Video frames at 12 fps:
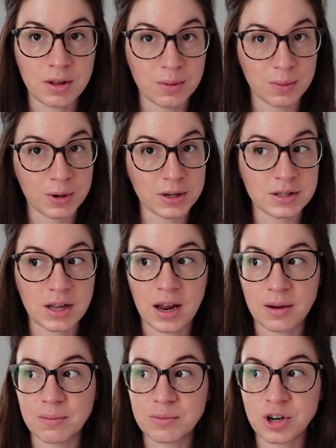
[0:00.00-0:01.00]
boys that
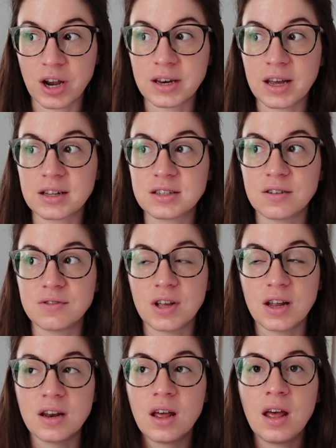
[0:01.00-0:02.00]
I'm trying to get stuff
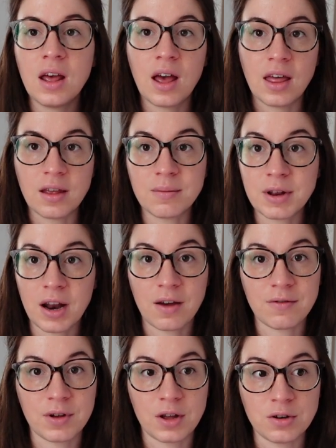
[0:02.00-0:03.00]
done, and I'm gonna
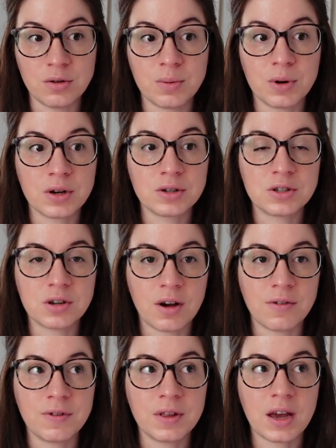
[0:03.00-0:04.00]
have a newborn, so I
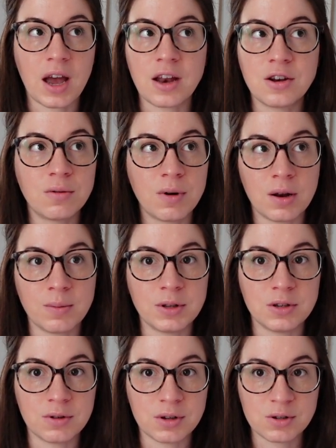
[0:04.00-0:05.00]
feel like I don't want to be
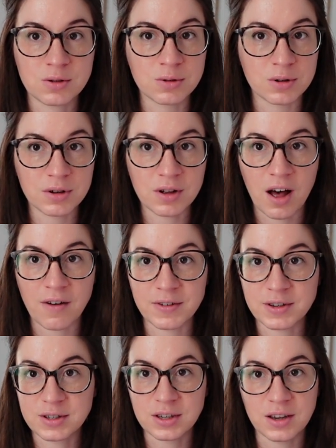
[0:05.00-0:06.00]
doing school
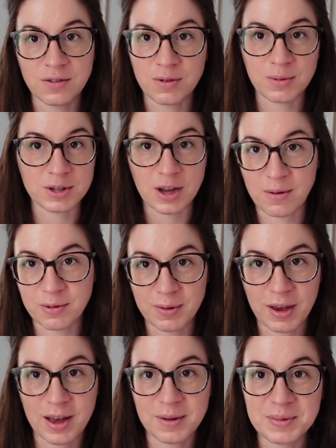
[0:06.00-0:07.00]
obviously from the time we
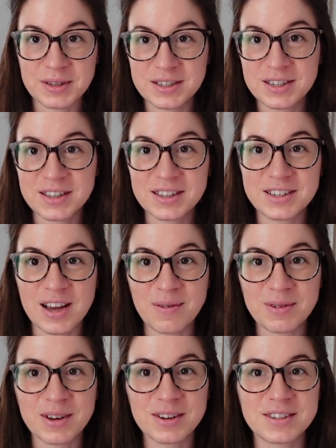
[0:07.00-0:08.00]
wake up until the time
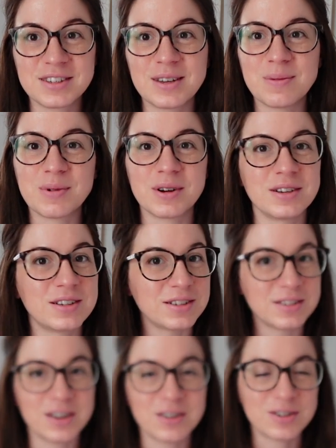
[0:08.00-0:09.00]
we go to sleep or until
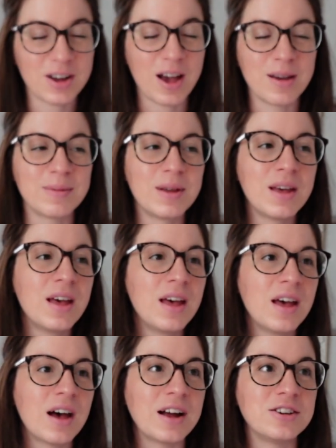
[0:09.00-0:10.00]
dinner time.
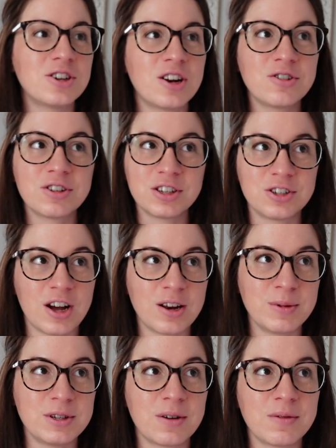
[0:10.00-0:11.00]
I generally try to
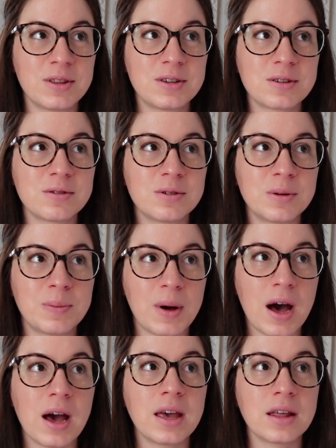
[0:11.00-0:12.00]
be done with school
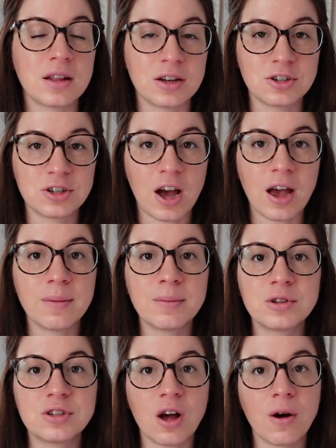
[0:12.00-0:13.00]
by lunchtime,
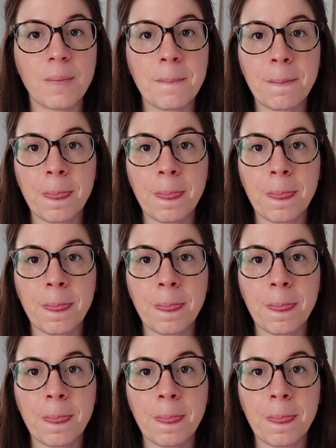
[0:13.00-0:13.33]
so